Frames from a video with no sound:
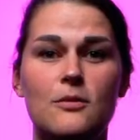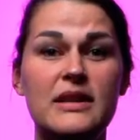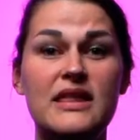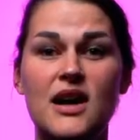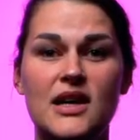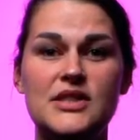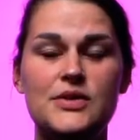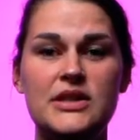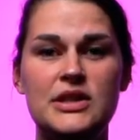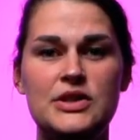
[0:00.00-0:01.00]
With the
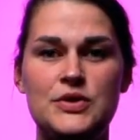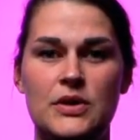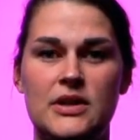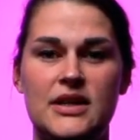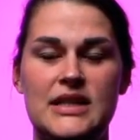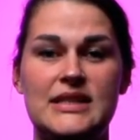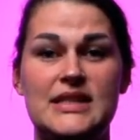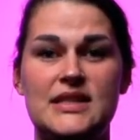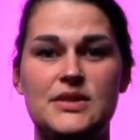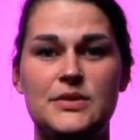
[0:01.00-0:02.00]
on-screen controller in
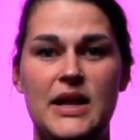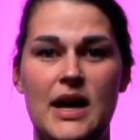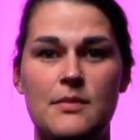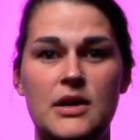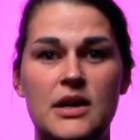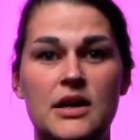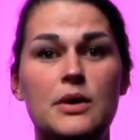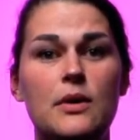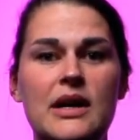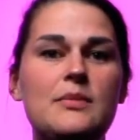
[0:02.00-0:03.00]
Sisu Lab,
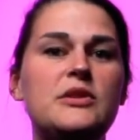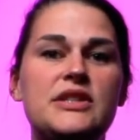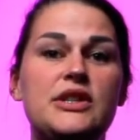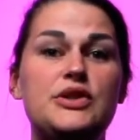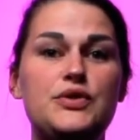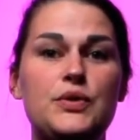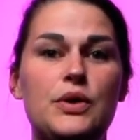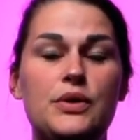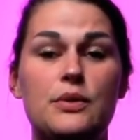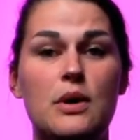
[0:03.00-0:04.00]
you are able to
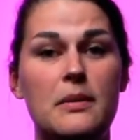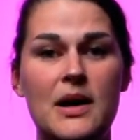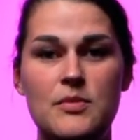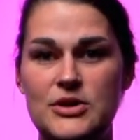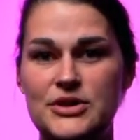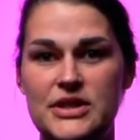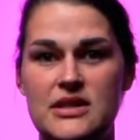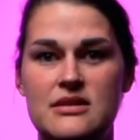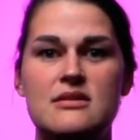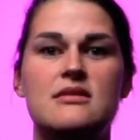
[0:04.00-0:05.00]
control the robot
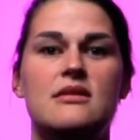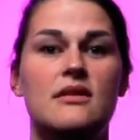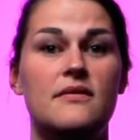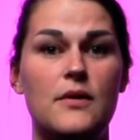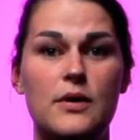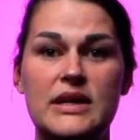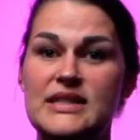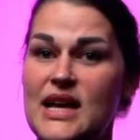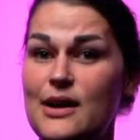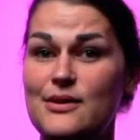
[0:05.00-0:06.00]
motion,
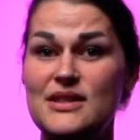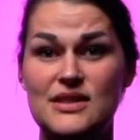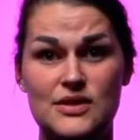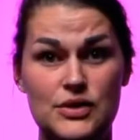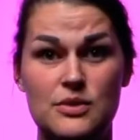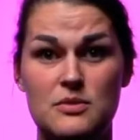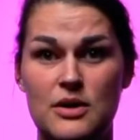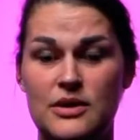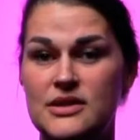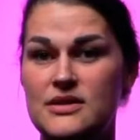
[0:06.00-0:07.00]
focus, iris, zoom
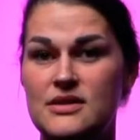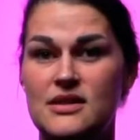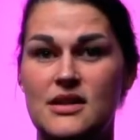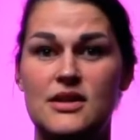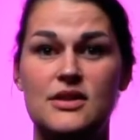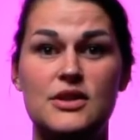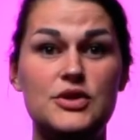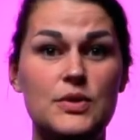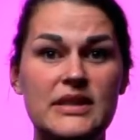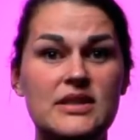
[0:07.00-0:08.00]
motors, the
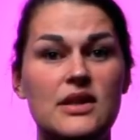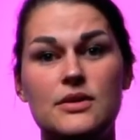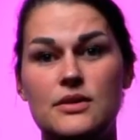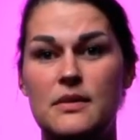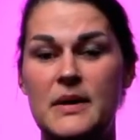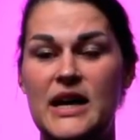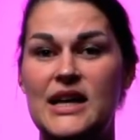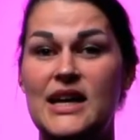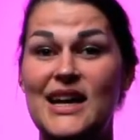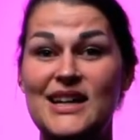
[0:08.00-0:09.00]
joints on the robot,
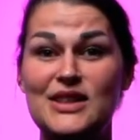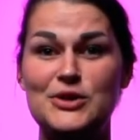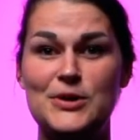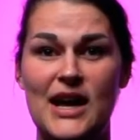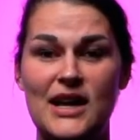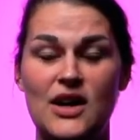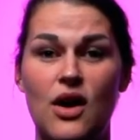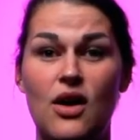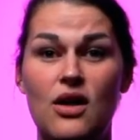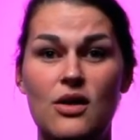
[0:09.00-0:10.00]
and the track
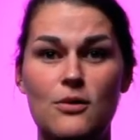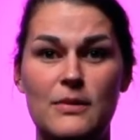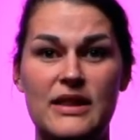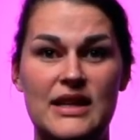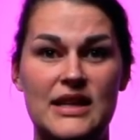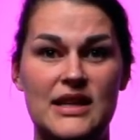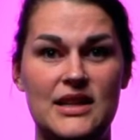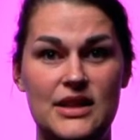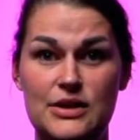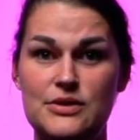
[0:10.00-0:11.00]
all within
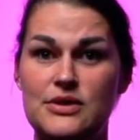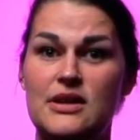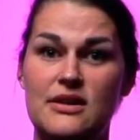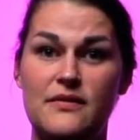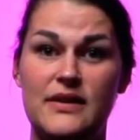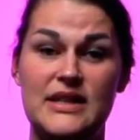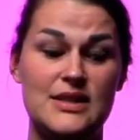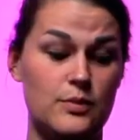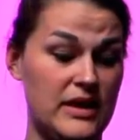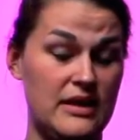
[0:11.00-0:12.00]
the user
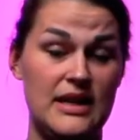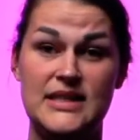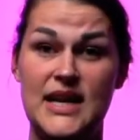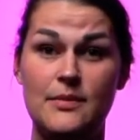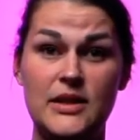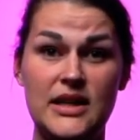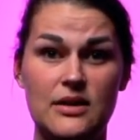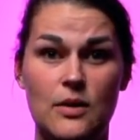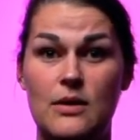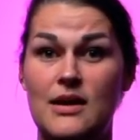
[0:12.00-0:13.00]
interface with a tablet
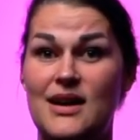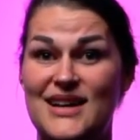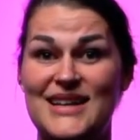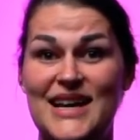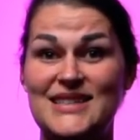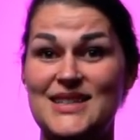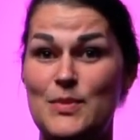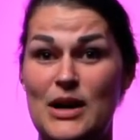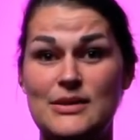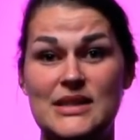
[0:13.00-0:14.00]
or a connected
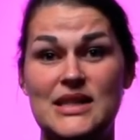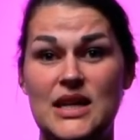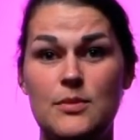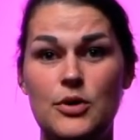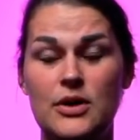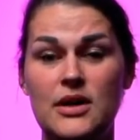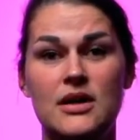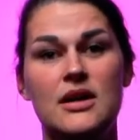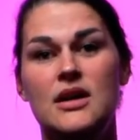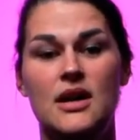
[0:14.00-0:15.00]
mouse and keyboard
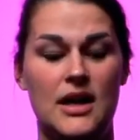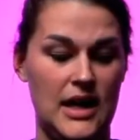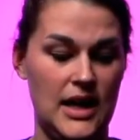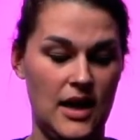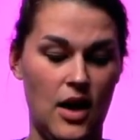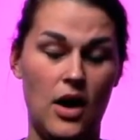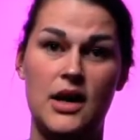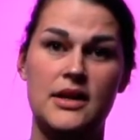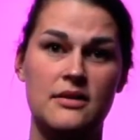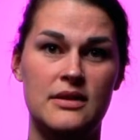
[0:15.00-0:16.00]

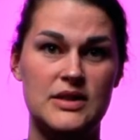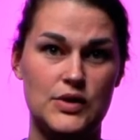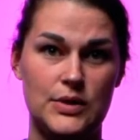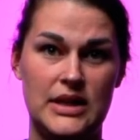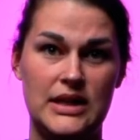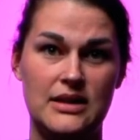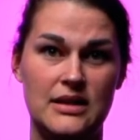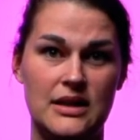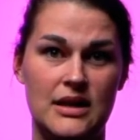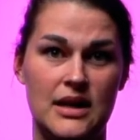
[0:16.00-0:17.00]
on the screen.
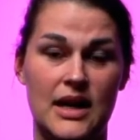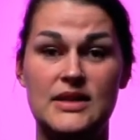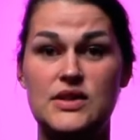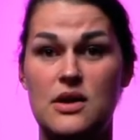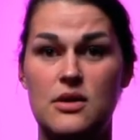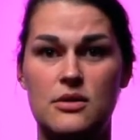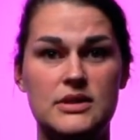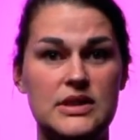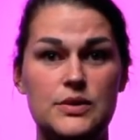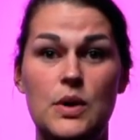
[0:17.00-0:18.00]
And so
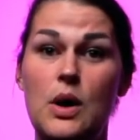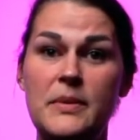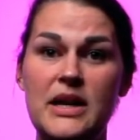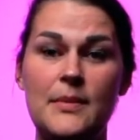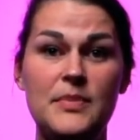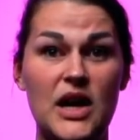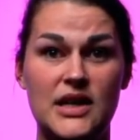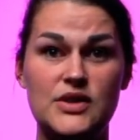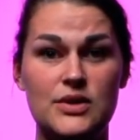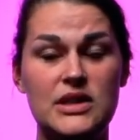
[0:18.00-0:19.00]
to open up the
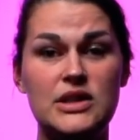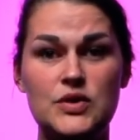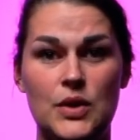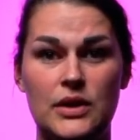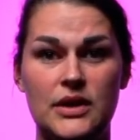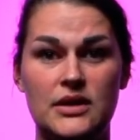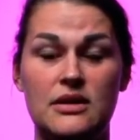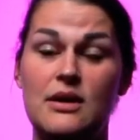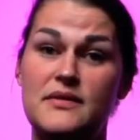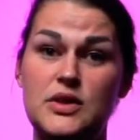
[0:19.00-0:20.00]
on-screen controller,
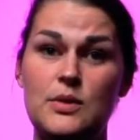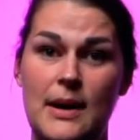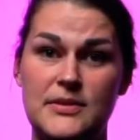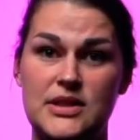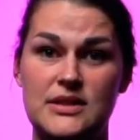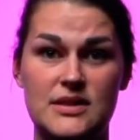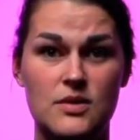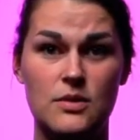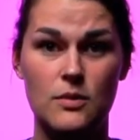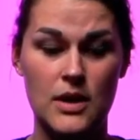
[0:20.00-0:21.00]
you have two options.
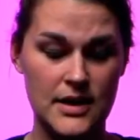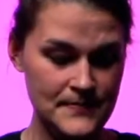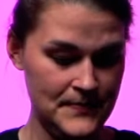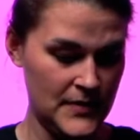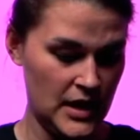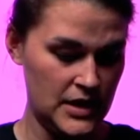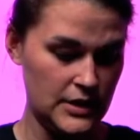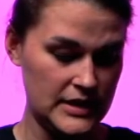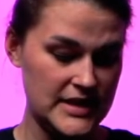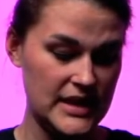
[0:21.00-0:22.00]
One, you
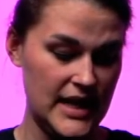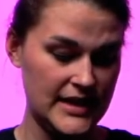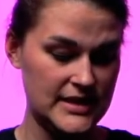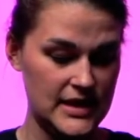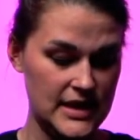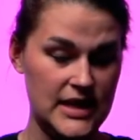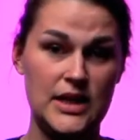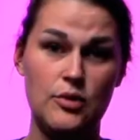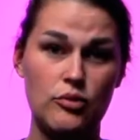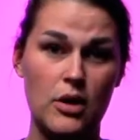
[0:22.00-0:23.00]
can select
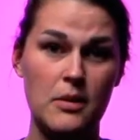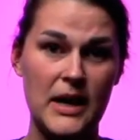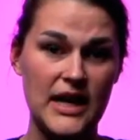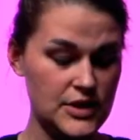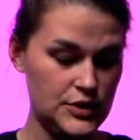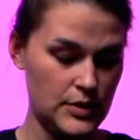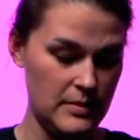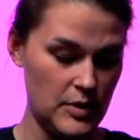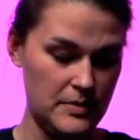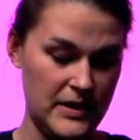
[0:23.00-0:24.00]
the robot joint
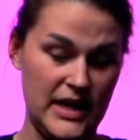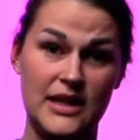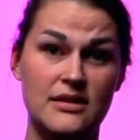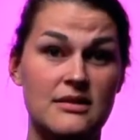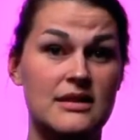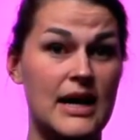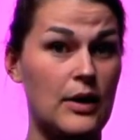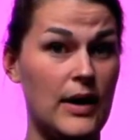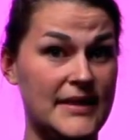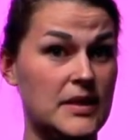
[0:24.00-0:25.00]
mode button
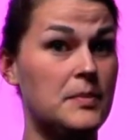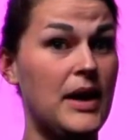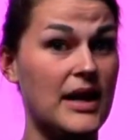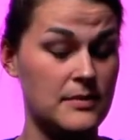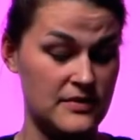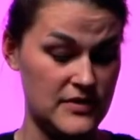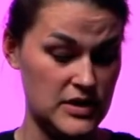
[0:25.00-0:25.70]
now at the bottom of the